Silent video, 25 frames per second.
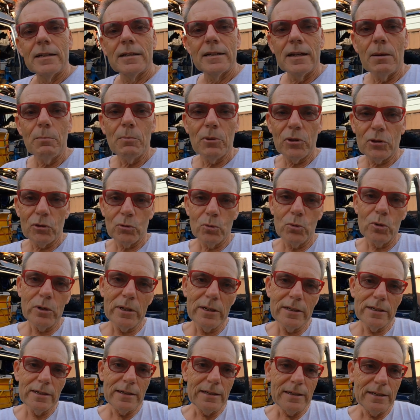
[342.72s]
Number
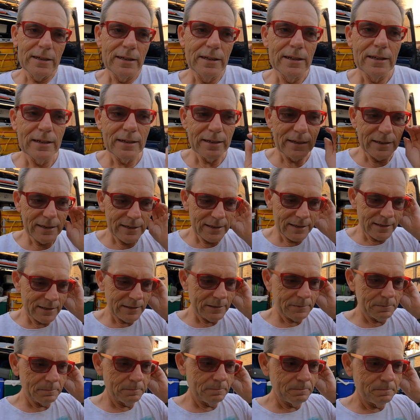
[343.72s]
three,
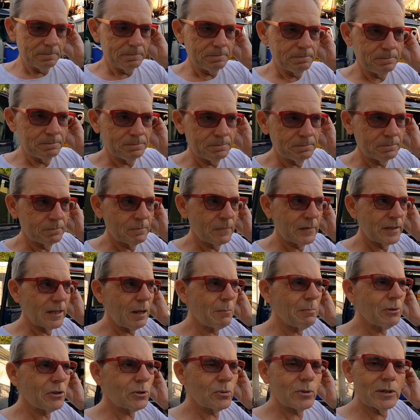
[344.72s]

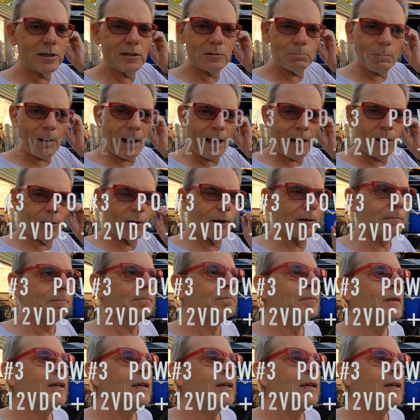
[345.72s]
number three is power.